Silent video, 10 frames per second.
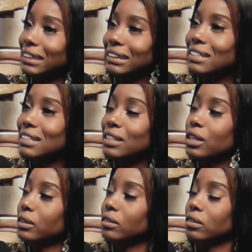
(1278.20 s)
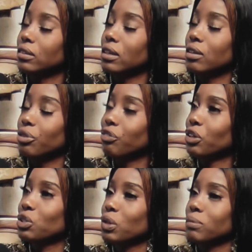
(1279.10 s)
Does he
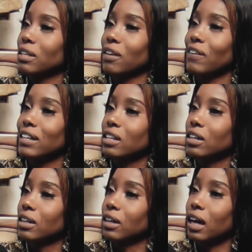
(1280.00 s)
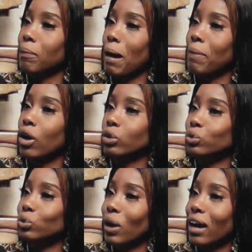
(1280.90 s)
refer to himself as Baba
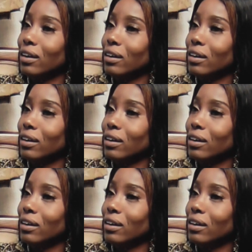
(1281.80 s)
Odudua?